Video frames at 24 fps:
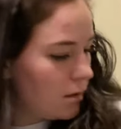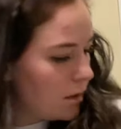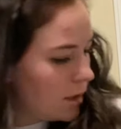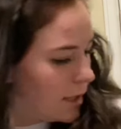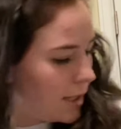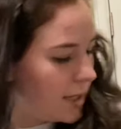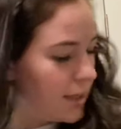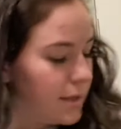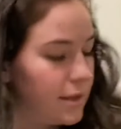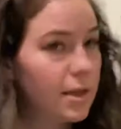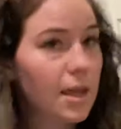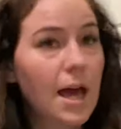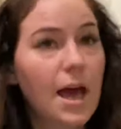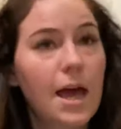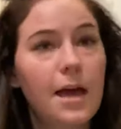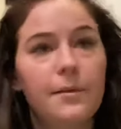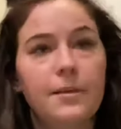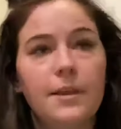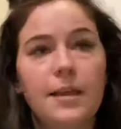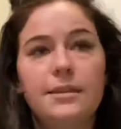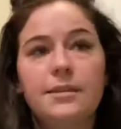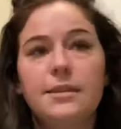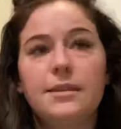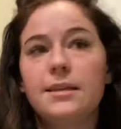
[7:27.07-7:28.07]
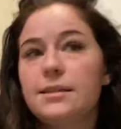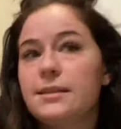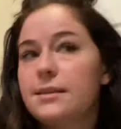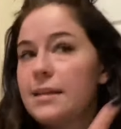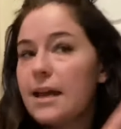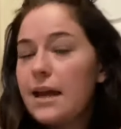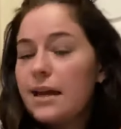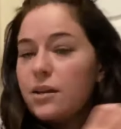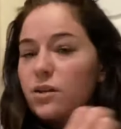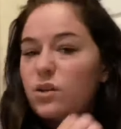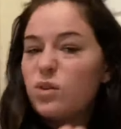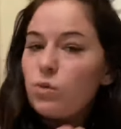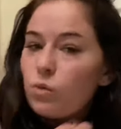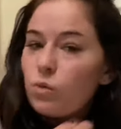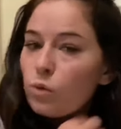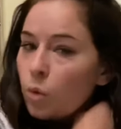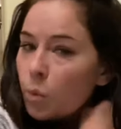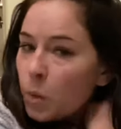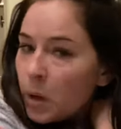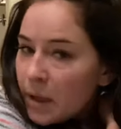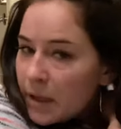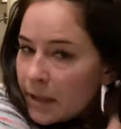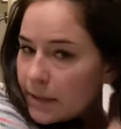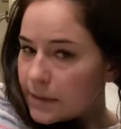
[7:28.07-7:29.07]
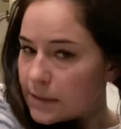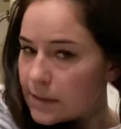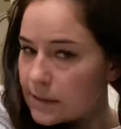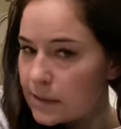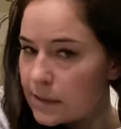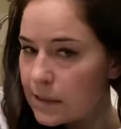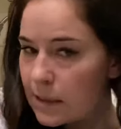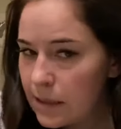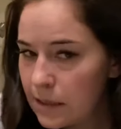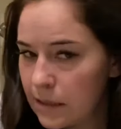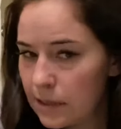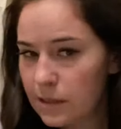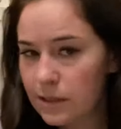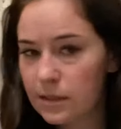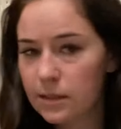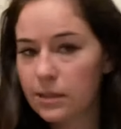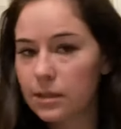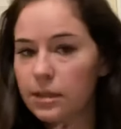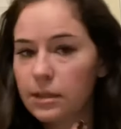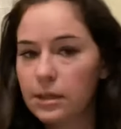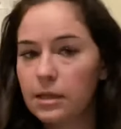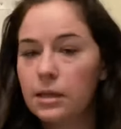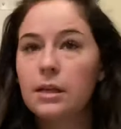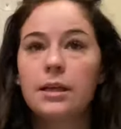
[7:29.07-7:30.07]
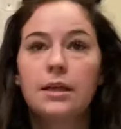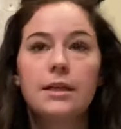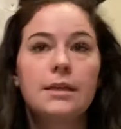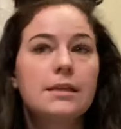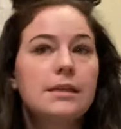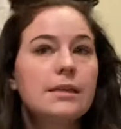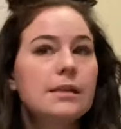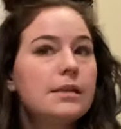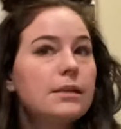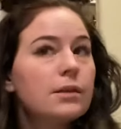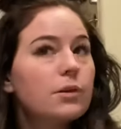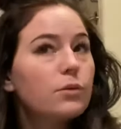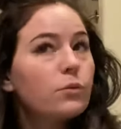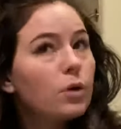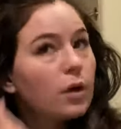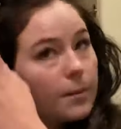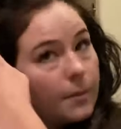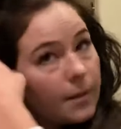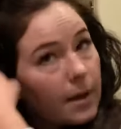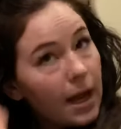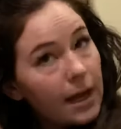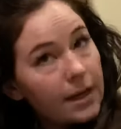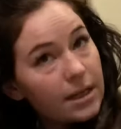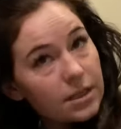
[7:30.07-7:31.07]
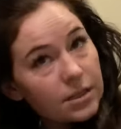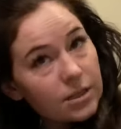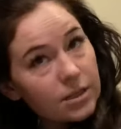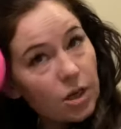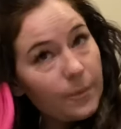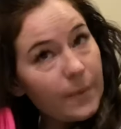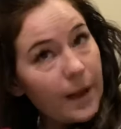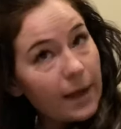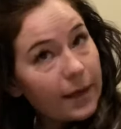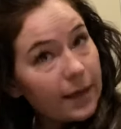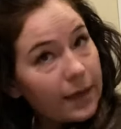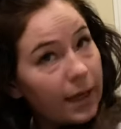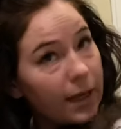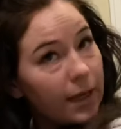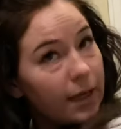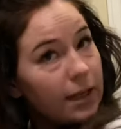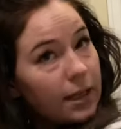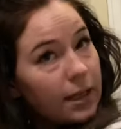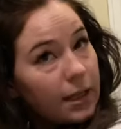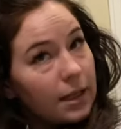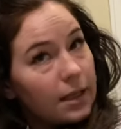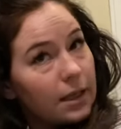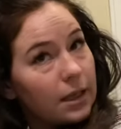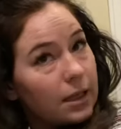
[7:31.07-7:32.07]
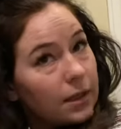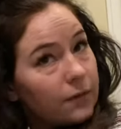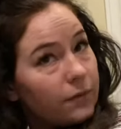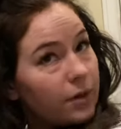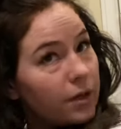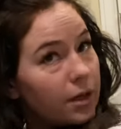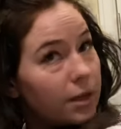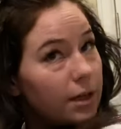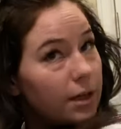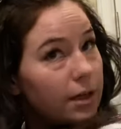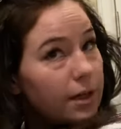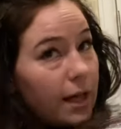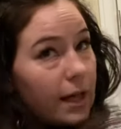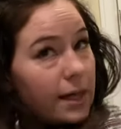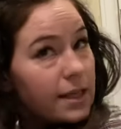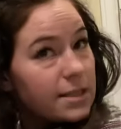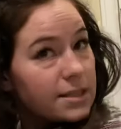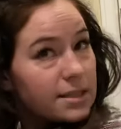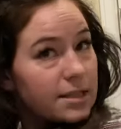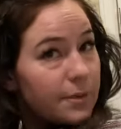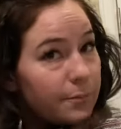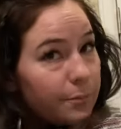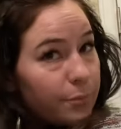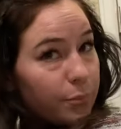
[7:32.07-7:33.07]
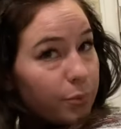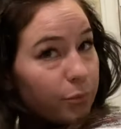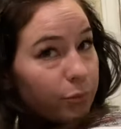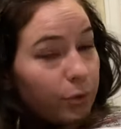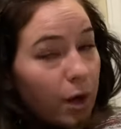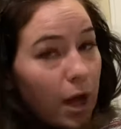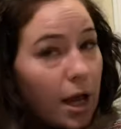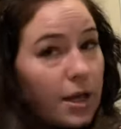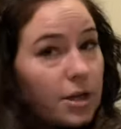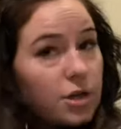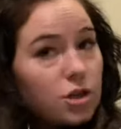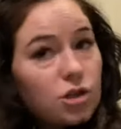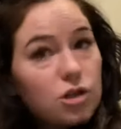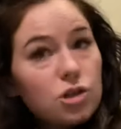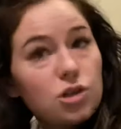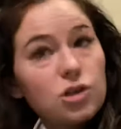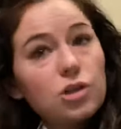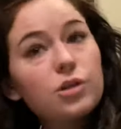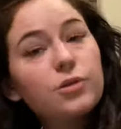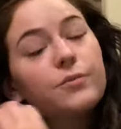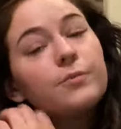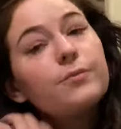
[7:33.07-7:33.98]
and I'll let this side cool while it's still warm, I just go back in and give her a nice brush.